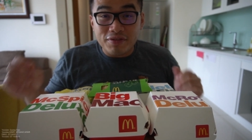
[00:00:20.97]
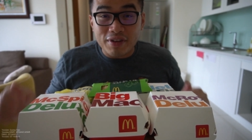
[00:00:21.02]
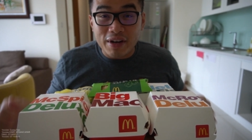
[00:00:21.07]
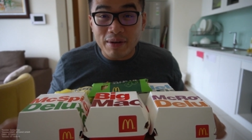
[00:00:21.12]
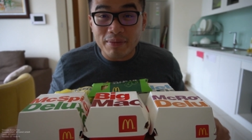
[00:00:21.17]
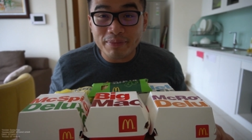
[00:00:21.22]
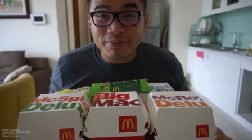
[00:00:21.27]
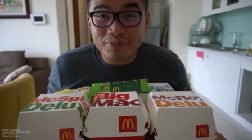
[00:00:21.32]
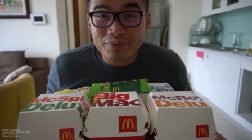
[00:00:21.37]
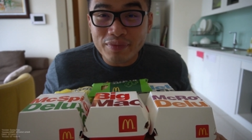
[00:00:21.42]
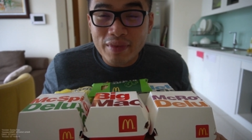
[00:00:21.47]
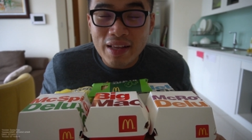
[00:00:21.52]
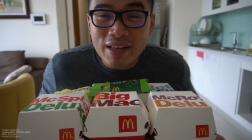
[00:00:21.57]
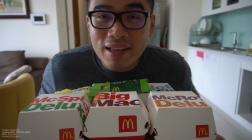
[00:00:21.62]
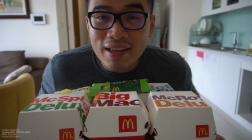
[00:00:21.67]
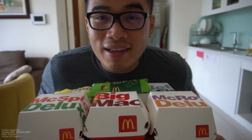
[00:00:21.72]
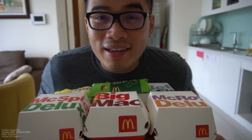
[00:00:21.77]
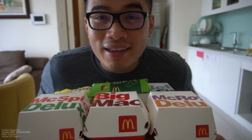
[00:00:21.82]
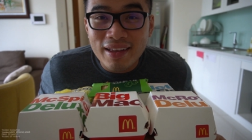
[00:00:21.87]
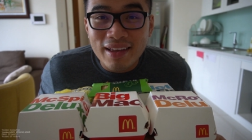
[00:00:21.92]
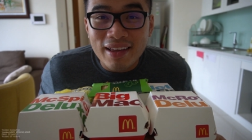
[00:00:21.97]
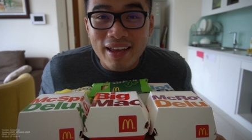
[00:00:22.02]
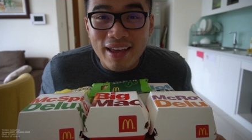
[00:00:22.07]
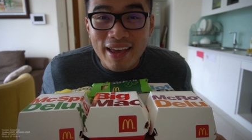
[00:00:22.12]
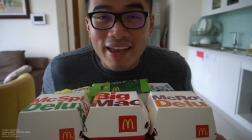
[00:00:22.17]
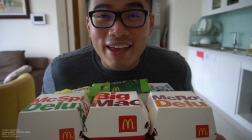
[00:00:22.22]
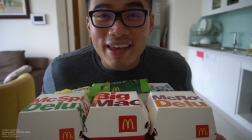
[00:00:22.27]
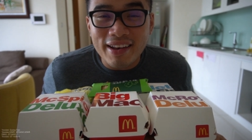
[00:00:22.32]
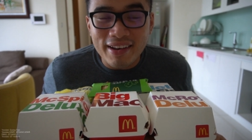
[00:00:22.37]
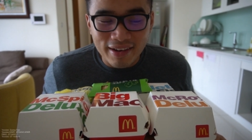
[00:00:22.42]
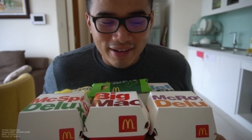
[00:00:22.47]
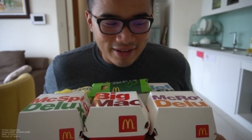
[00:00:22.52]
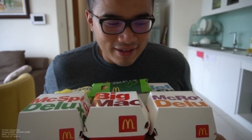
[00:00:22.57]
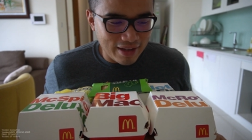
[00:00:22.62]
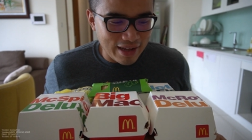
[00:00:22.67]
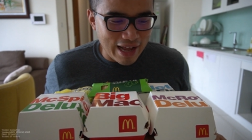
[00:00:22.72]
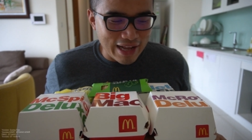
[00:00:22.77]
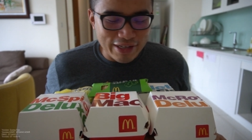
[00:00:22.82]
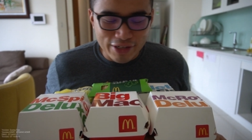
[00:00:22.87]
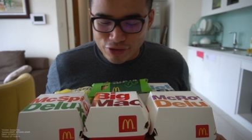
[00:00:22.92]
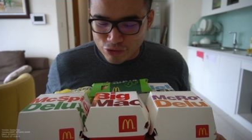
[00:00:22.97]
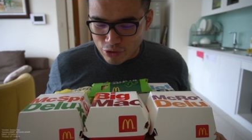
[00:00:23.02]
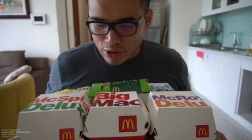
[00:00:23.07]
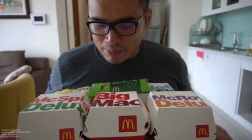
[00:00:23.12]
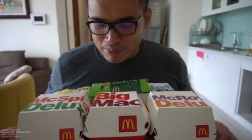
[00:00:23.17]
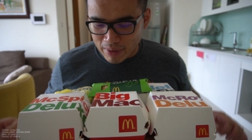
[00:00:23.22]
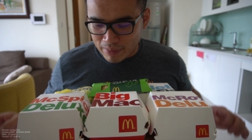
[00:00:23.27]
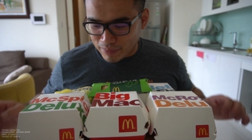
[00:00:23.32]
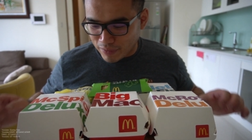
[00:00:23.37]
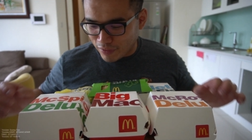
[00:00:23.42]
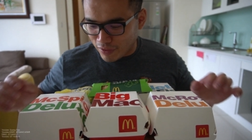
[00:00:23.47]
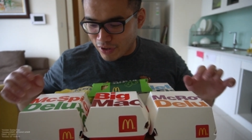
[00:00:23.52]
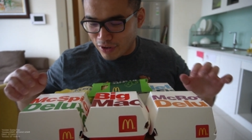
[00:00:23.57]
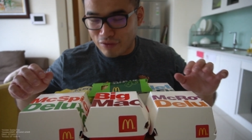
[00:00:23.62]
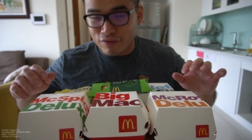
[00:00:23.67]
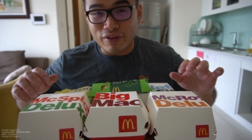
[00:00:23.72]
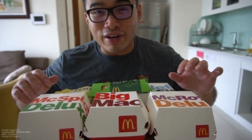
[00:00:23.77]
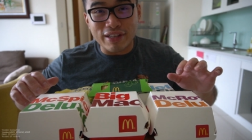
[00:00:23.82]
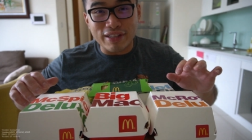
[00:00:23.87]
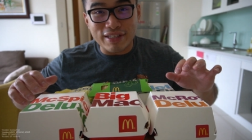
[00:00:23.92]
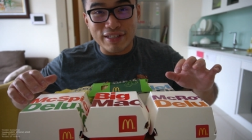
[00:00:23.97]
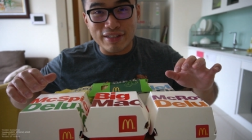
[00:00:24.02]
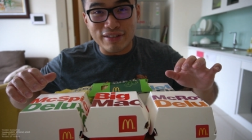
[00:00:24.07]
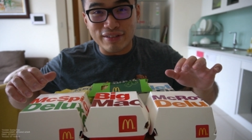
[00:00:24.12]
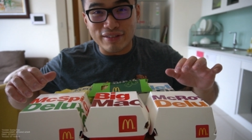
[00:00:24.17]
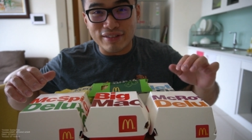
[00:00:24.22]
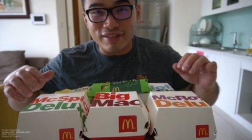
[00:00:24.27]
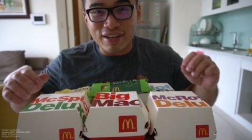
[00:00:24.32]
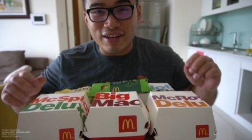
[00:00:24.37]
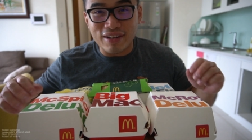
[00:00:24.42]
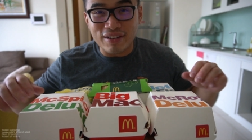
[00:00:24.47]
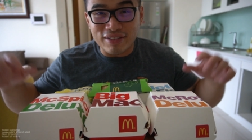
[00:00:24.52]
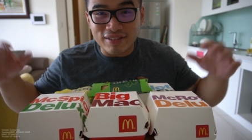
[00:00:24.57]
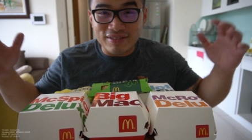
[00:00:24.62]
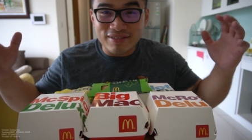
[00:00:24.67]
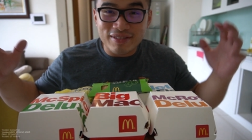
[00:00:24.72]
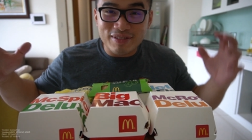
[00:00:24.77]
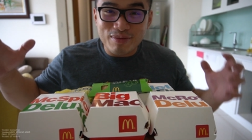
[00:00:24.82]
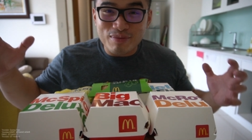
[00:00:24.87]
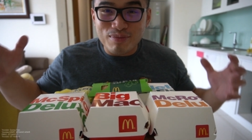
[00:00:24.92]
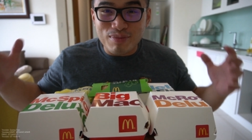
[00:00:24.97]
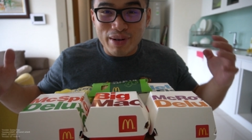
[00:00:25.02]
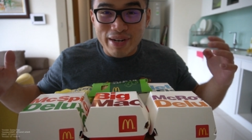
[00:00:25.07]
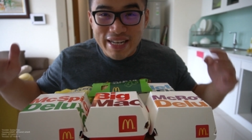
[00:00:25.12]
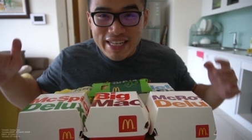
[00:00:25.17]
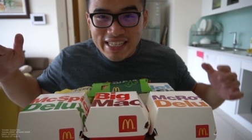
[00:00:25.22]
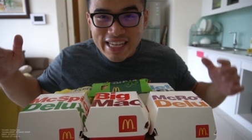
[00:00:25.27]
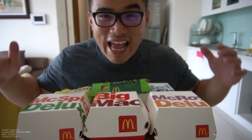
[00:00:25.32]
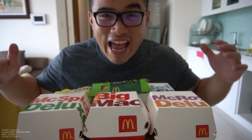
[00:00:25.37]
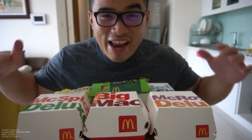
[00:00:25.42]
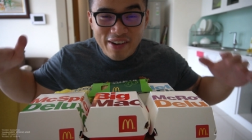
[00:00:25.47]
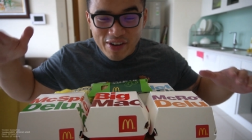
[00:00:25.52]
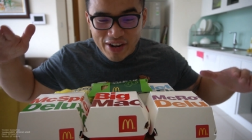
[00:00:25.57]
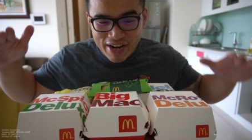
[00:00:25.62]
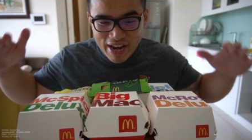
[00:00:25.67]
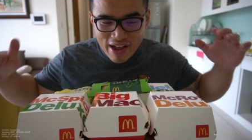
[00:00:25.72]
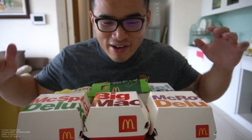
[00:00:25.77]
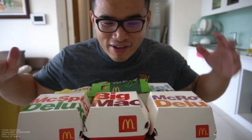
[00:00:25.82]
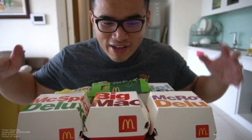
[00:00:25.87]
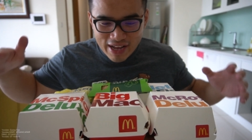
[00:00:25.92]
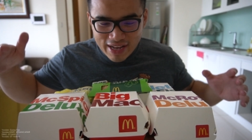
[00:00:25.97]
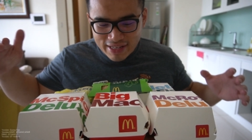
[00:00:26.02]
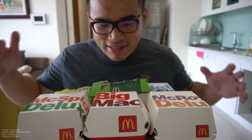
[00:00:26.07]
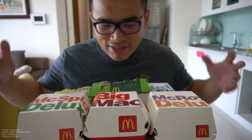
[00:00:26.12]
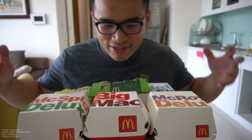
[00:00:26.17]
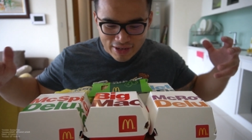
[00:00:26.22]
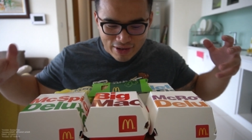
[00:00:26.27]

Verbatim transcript: from. And I just dropped off the girlfriend too, so pretty sad right now, guys.